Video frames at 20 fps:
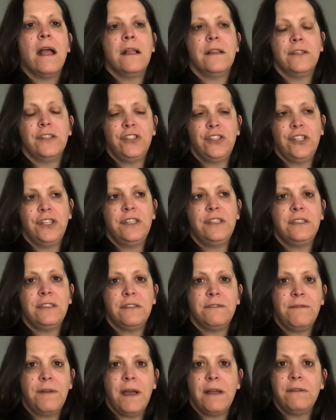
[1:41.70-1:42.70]
The
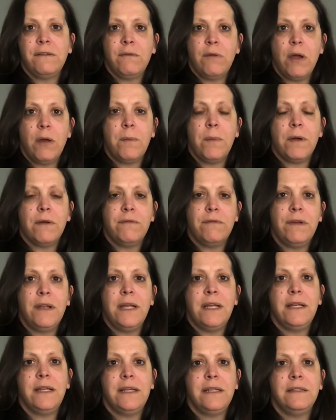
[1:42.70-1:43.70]
students have found the robot
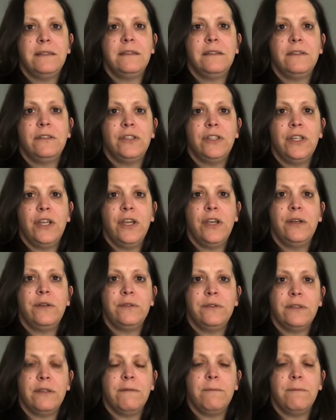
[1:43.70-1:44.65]
really easy to use.